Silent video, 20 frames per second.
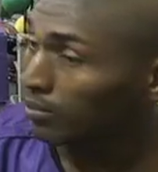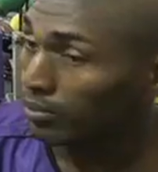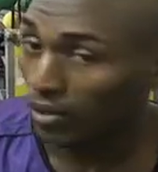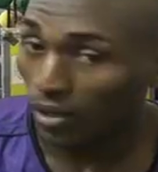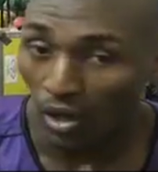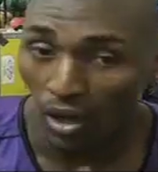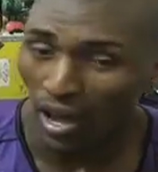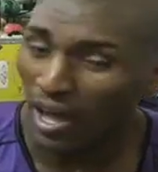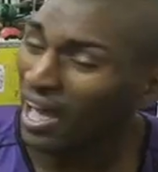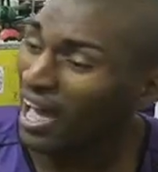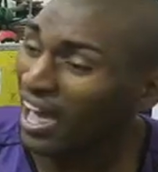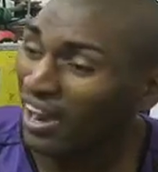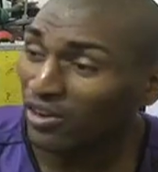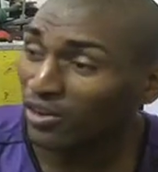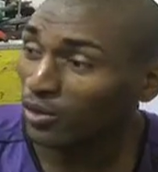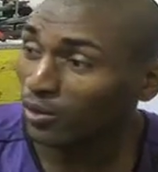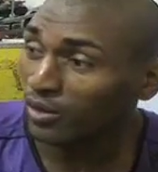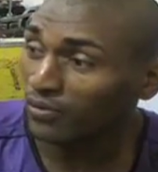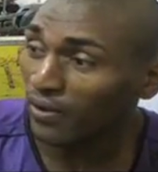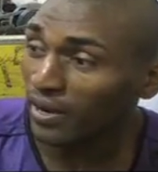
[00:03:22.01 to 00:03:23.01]
Well, I, don't
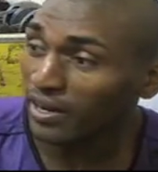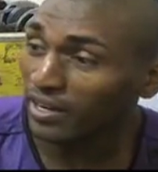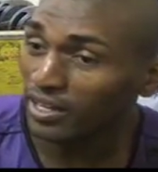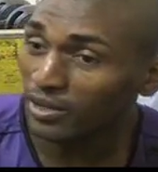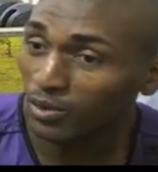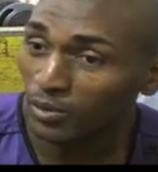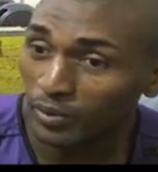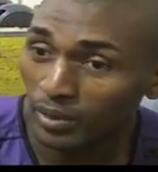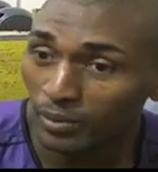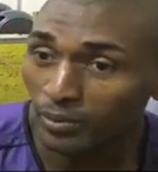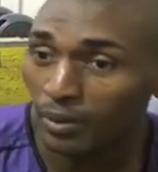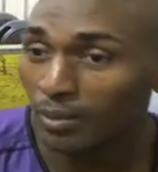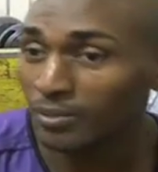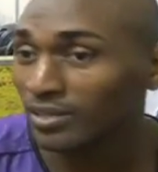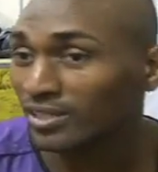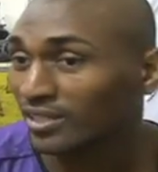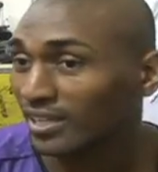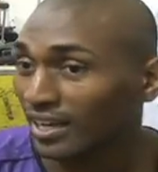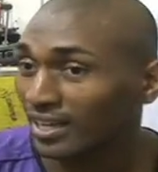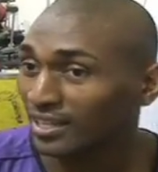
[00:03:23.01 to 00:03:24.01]
know what fighter he would be, but I'm
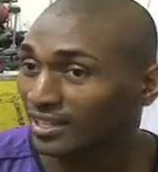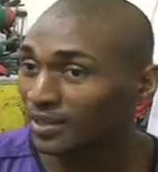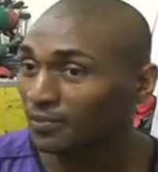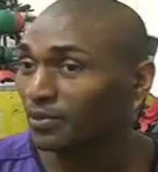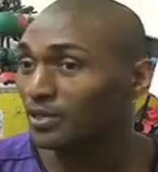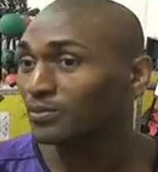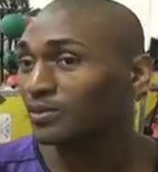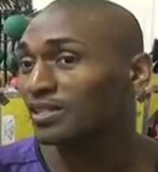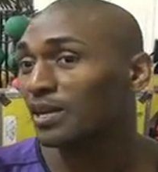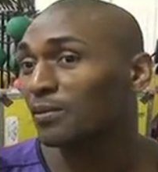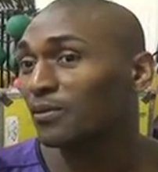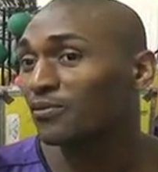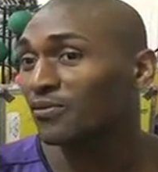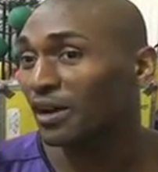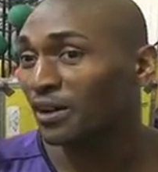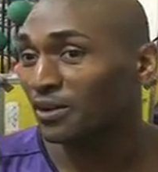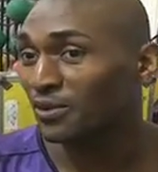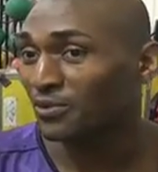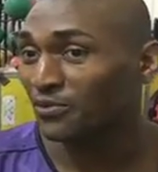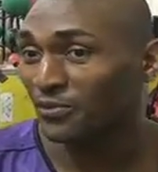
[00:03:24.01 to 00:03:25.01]
just saying it depends what type of
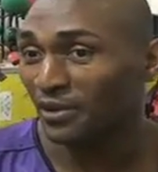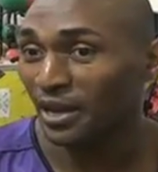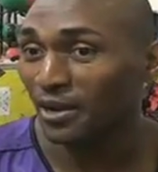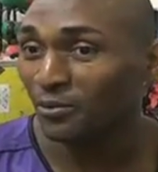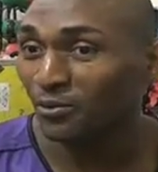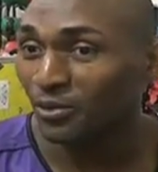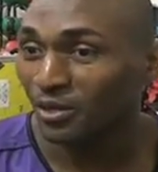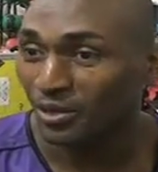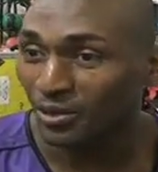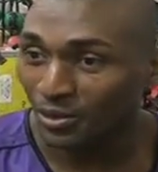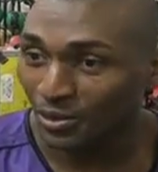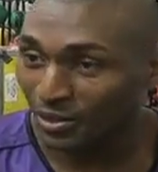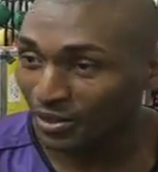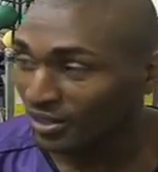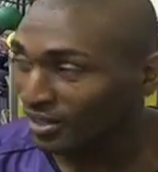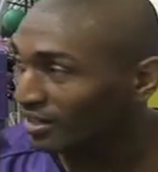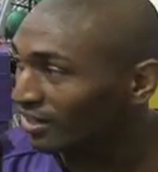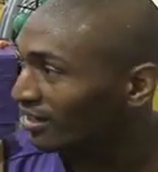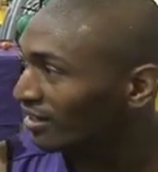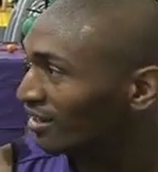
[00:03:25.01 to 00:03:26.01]
fighter the fan want, or
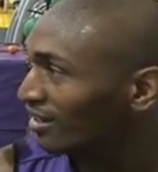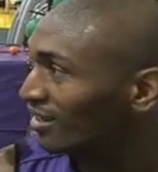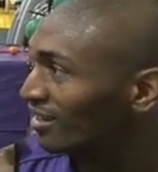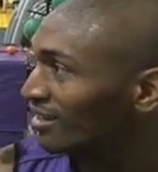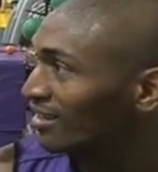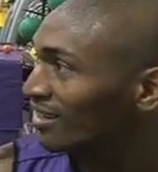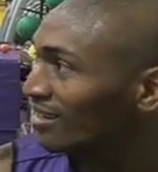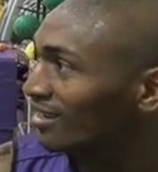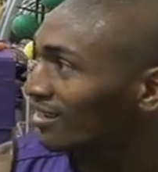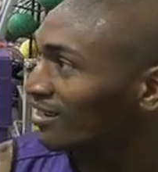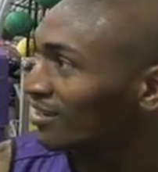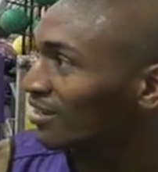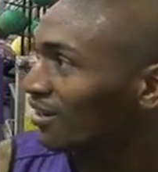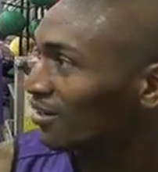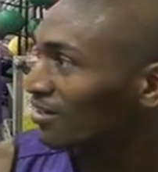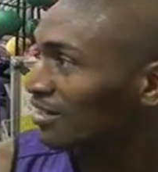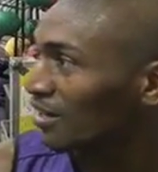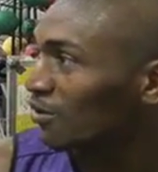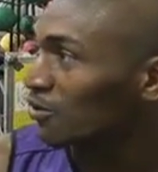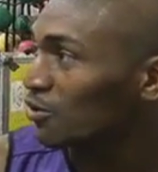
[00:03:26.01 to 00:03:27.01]
you
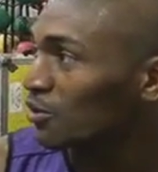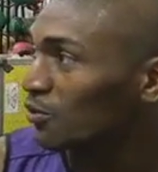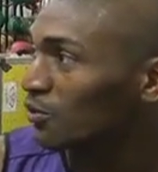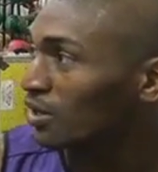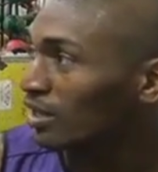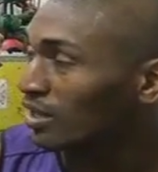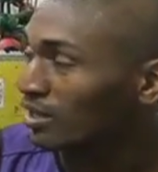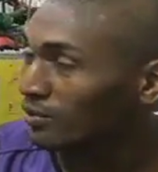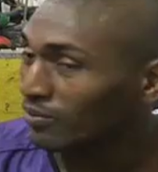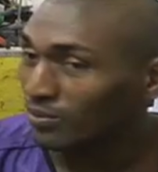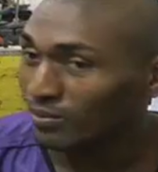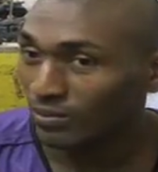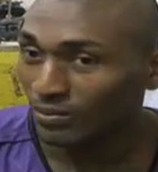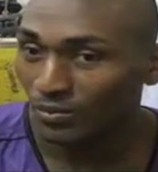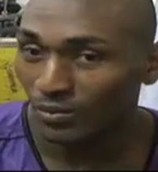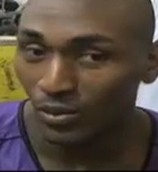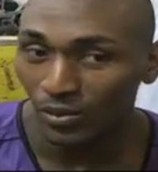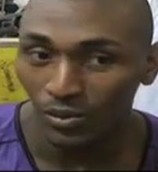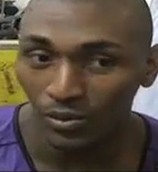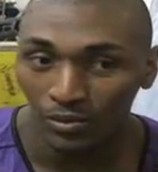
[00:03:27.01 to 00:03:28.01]
know, like who you want. You
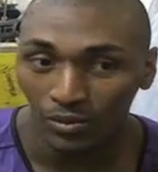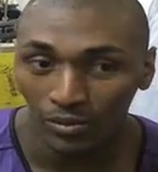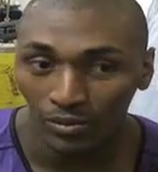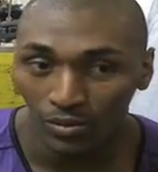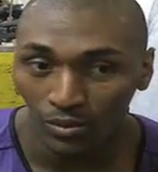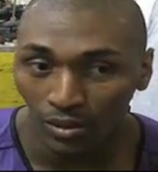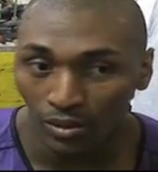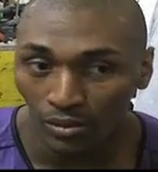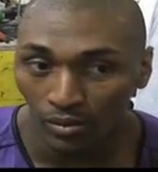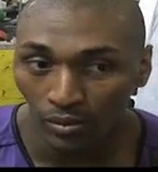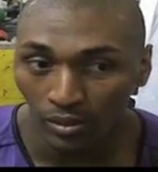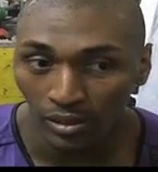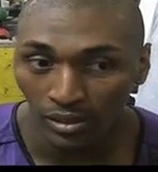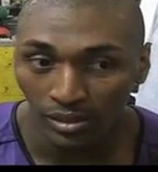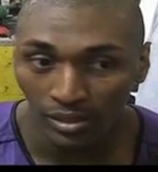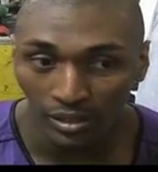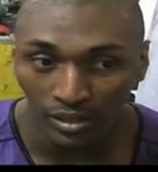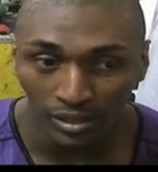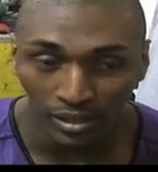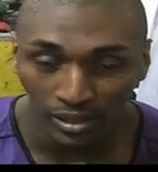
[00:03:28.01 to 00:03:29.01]
want you, you want you want to
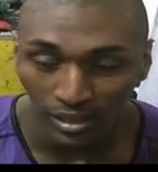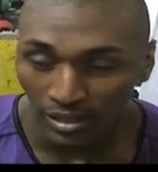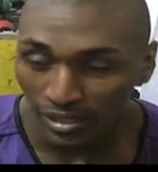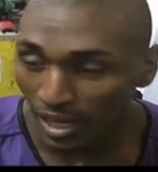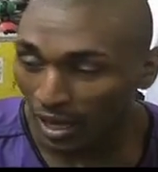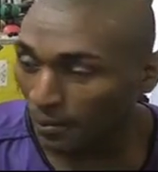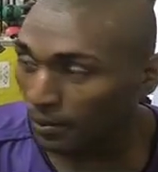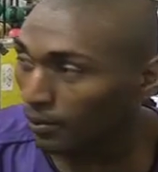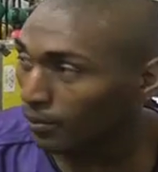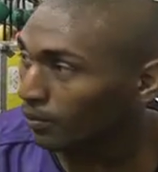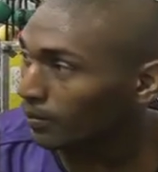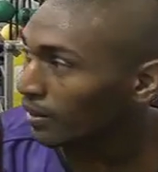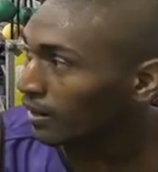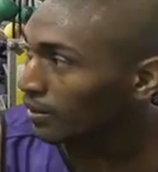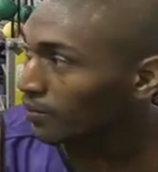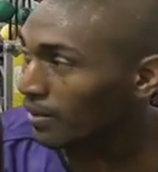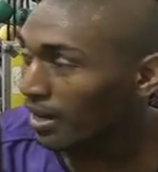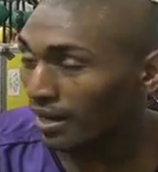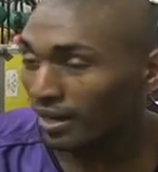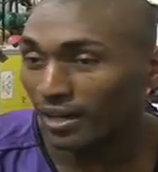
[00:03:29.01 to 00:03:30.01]
see entertainment with
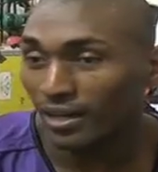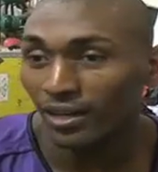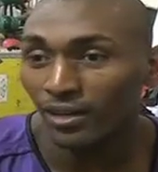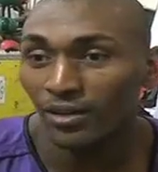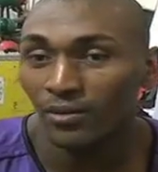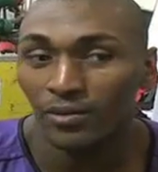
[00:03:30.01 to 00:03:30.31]
Manny Pacquiao.